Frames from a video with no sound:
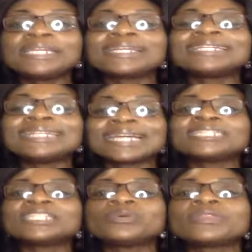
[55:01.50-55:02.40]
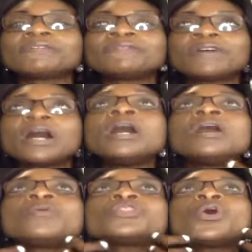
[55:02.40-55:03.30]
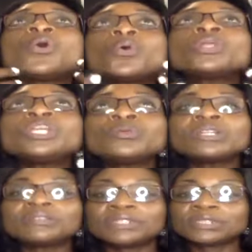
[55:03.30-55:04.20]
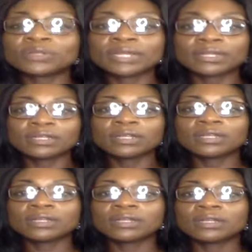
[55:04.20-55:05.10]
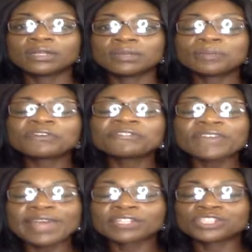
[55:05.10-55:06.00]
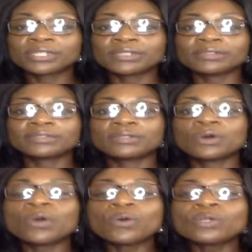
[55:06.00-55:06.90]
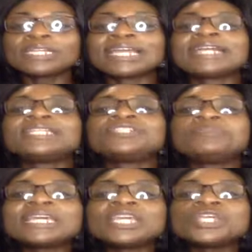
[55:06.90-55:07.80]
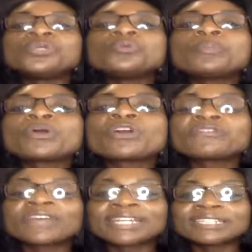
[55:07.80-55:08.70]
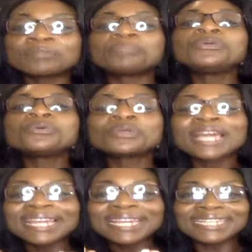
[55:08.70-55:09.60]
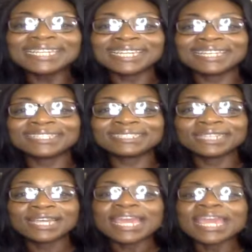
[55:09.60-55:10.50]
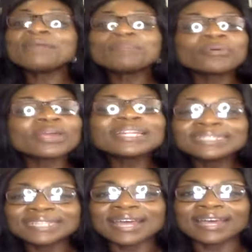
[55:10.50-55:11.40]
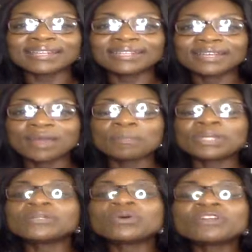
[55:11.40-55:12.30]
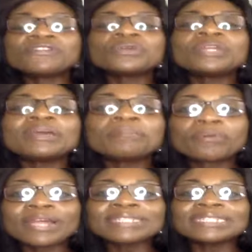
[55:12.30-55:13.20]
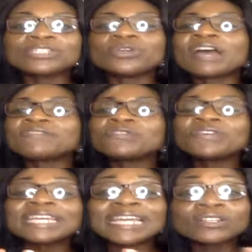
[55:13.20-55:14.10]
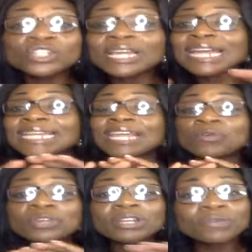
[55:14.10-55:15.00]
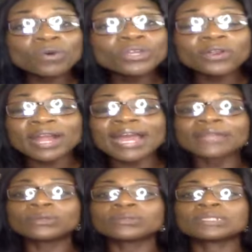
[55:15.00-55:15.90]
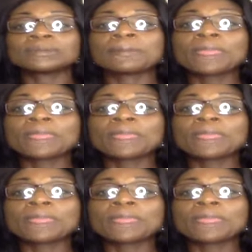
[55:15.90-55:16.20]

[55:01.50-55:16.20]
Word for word: connected with the with the Holy One of Israel. Perfection holy and he's making you perfect and pure like he is. Embrace that. But in order for you to embrace it, you have to forget, you got to get rid of all your idols.